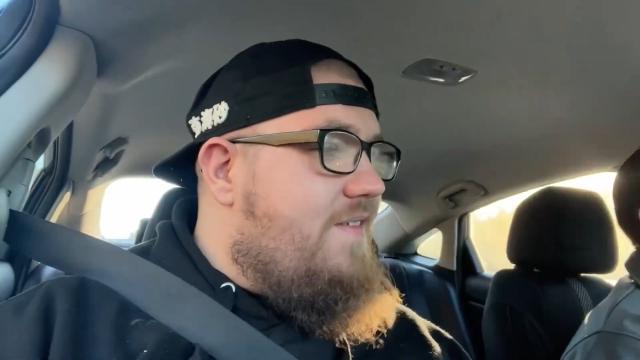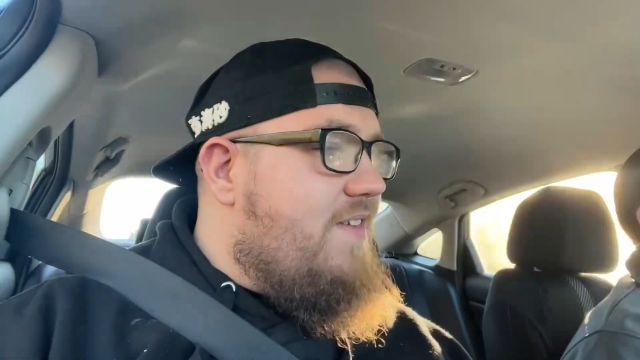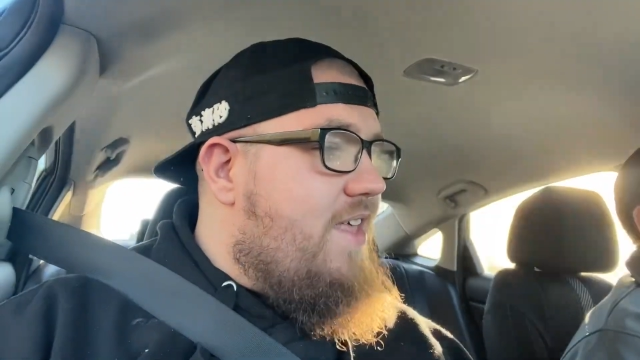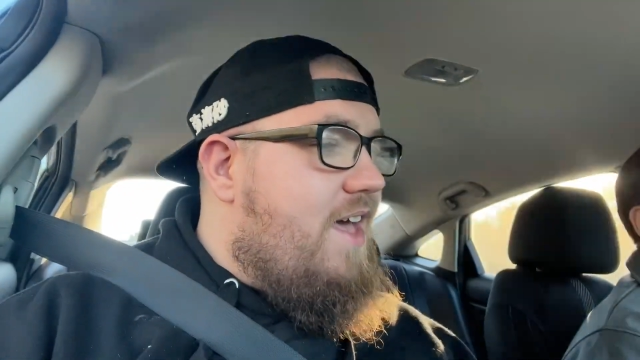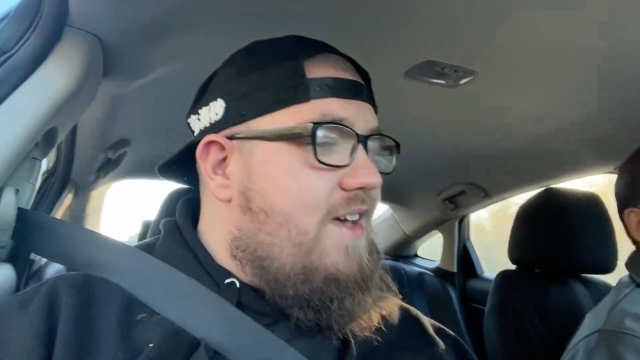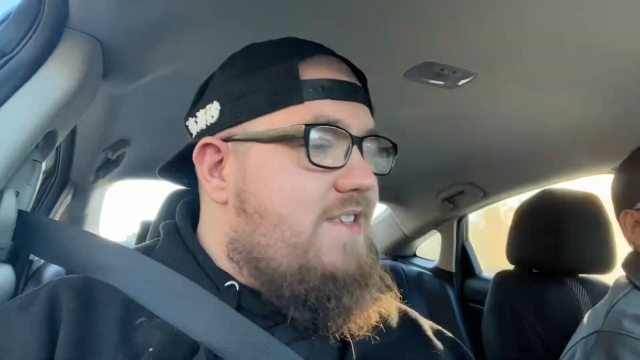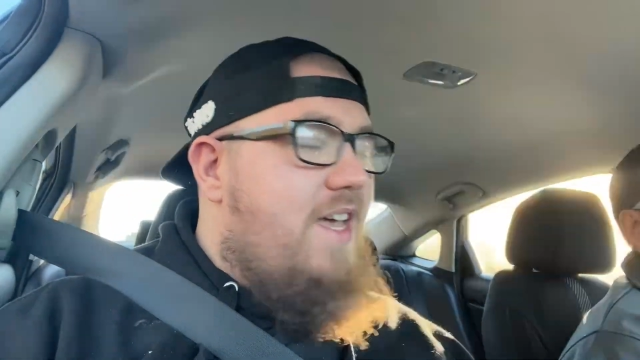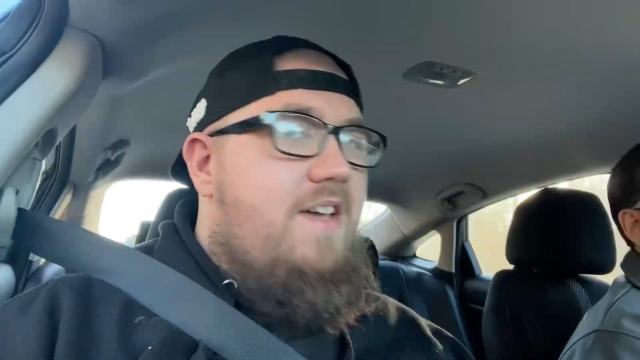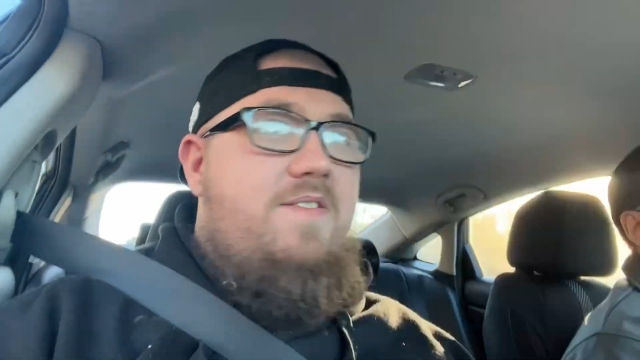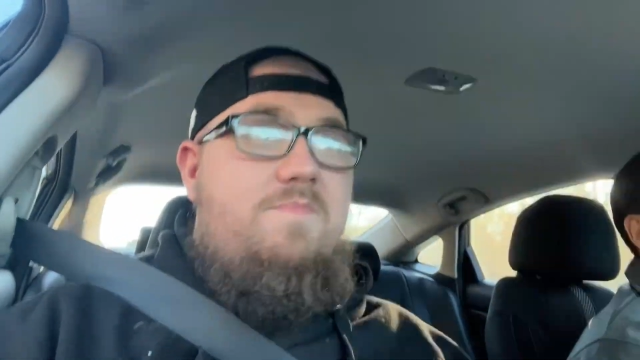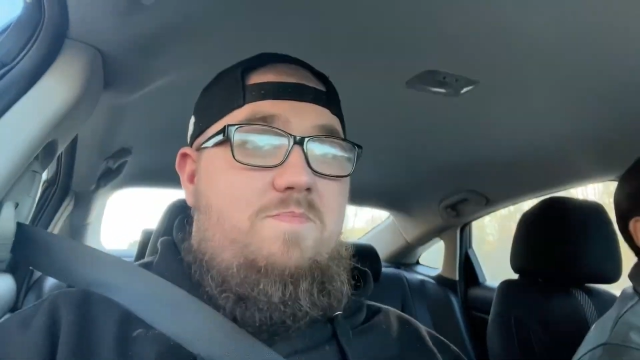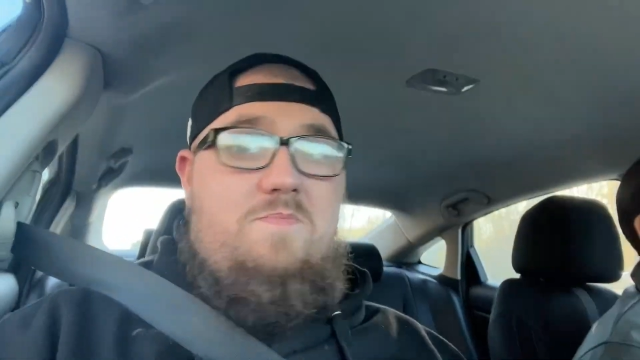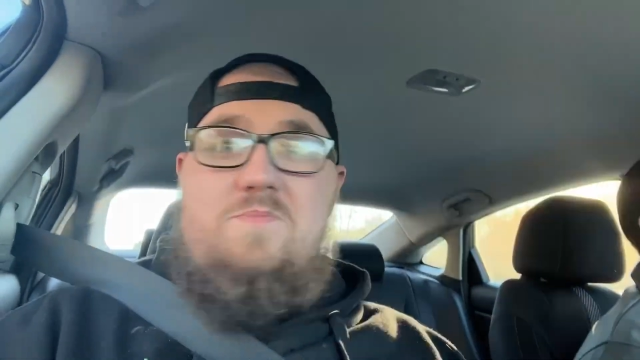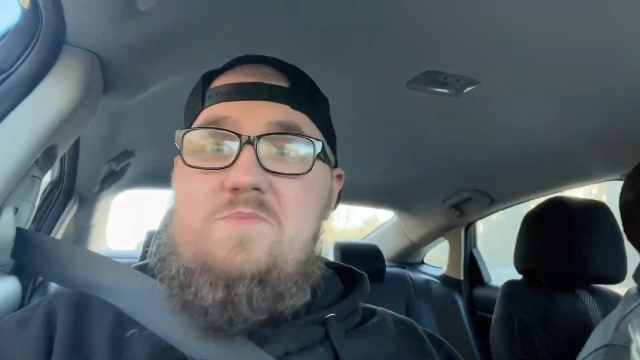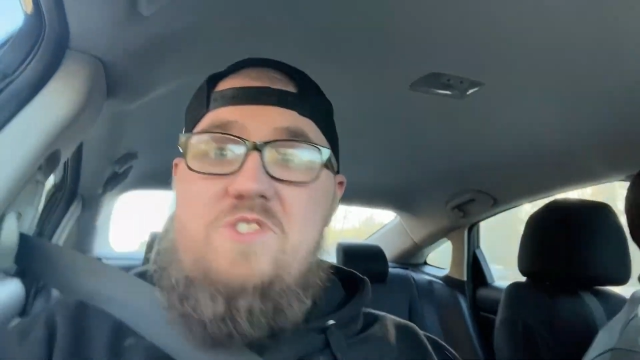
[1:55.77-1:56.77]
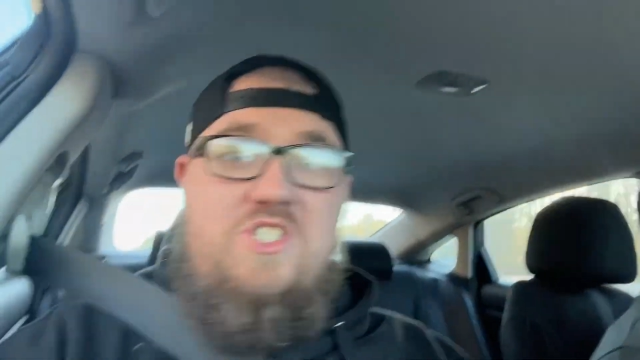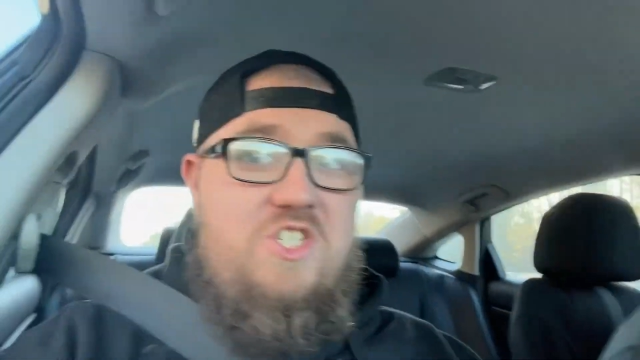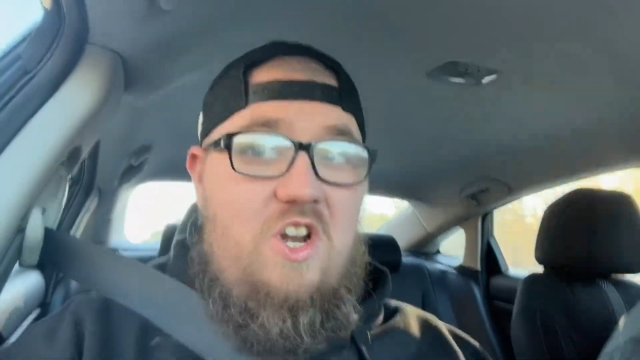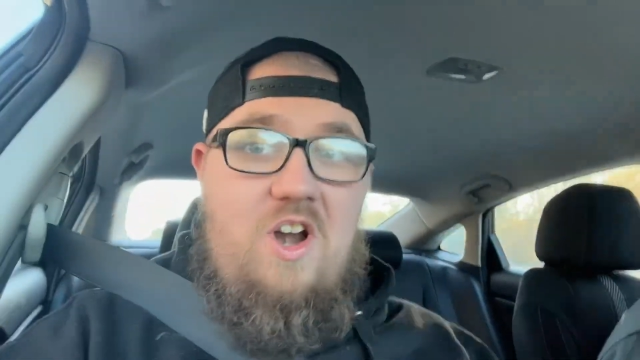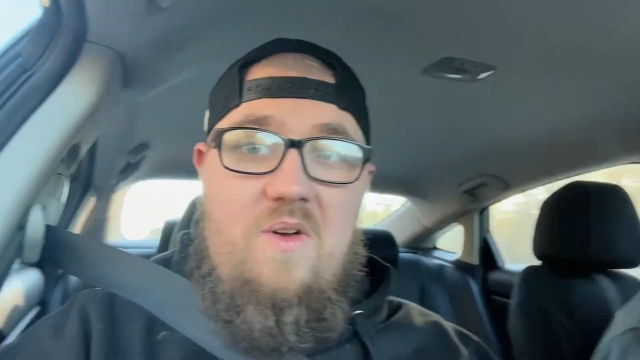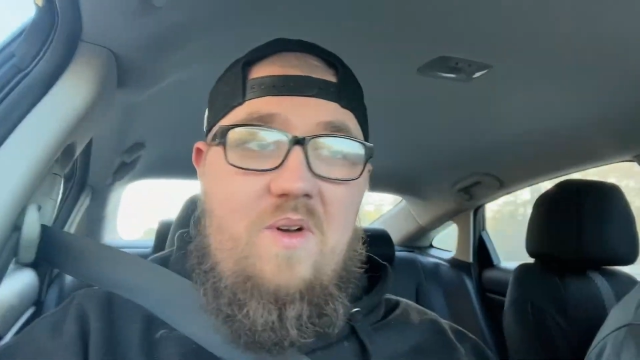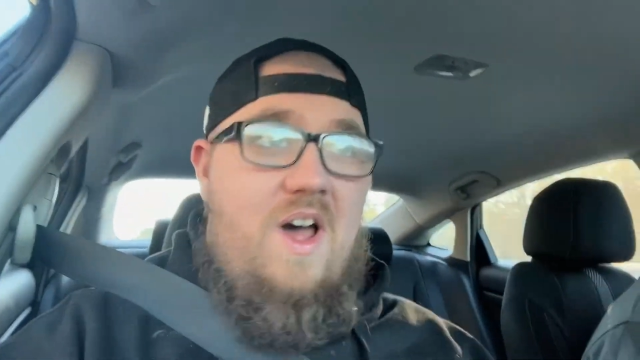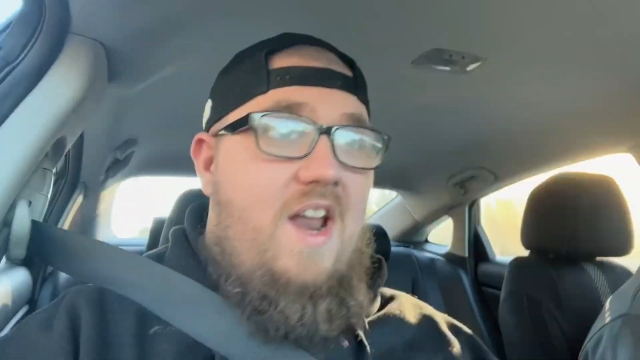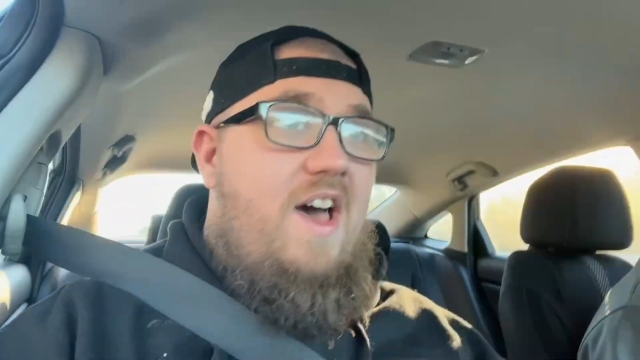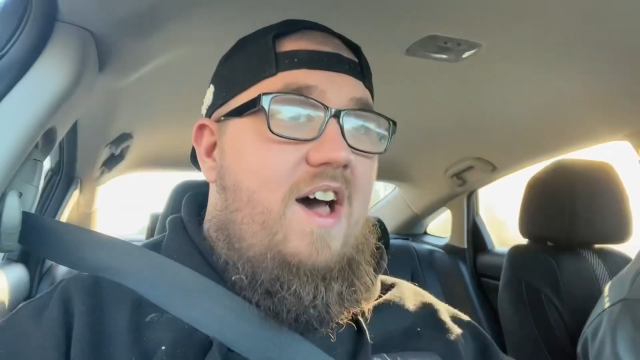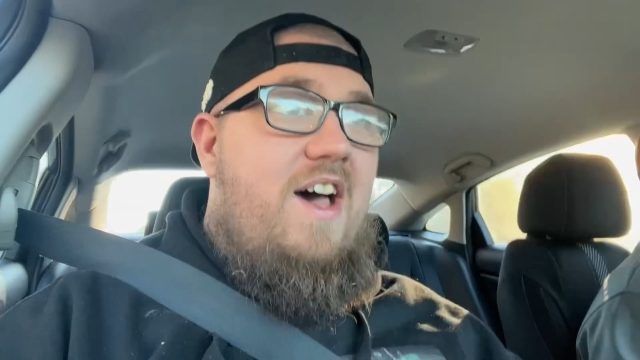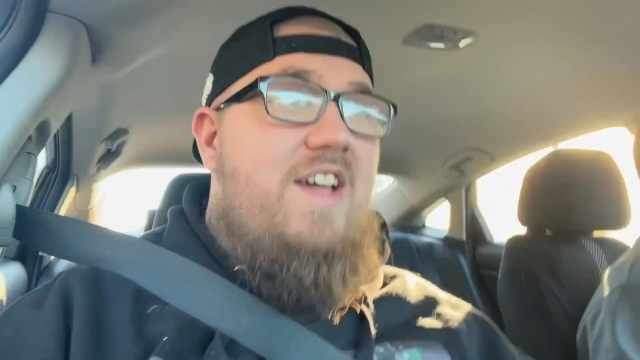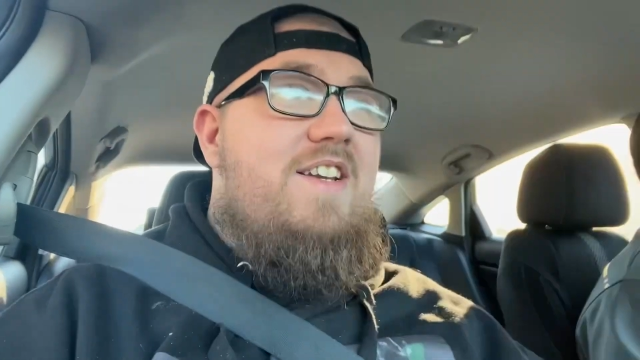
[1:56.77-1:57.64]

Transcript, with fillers: They like, "Sure, why not?"